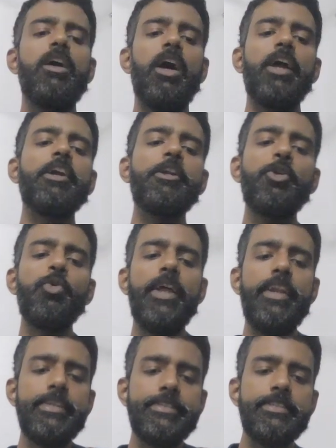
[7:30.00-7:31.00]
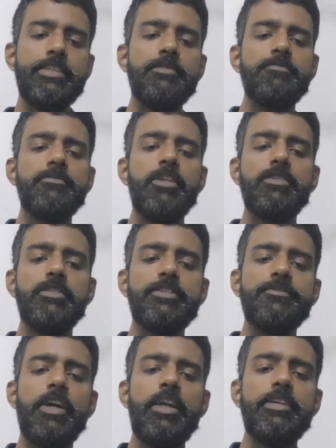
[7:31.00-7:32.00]
I can do ls. Now
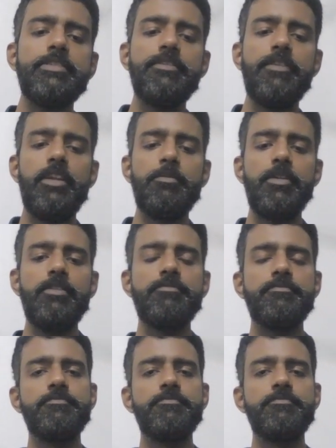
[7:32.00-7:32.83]
this file is available.